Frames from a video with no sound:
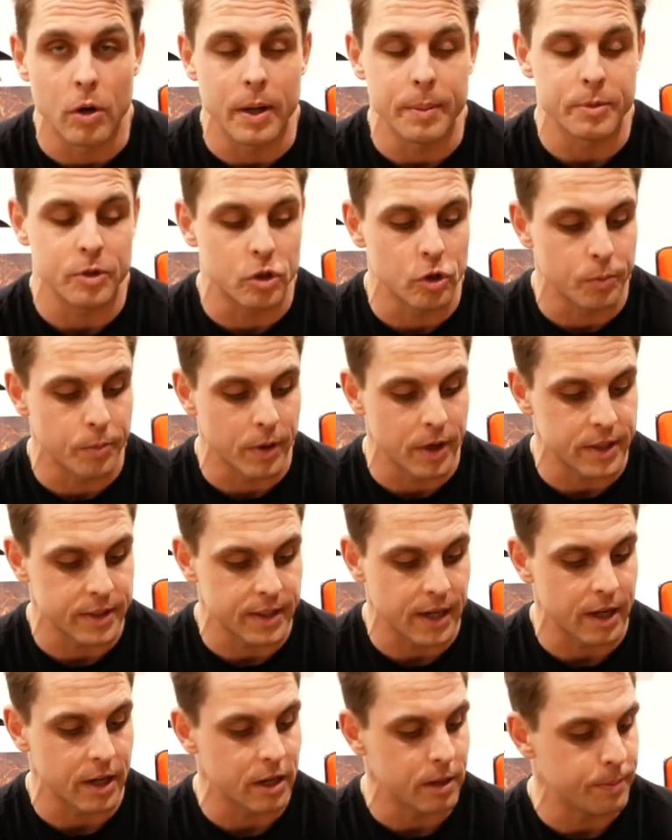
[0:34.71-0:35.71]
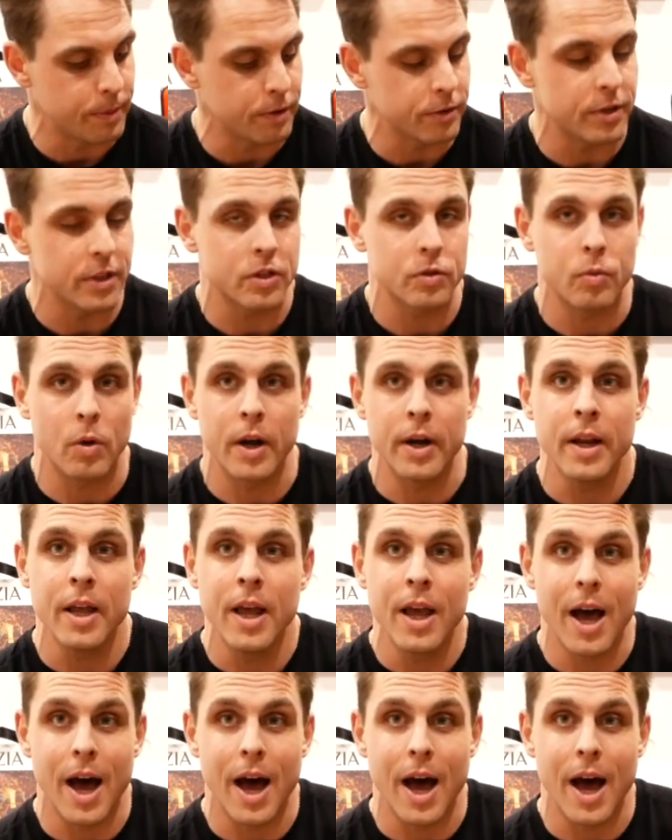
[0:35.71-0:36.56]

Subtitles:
I'm super excited about this one.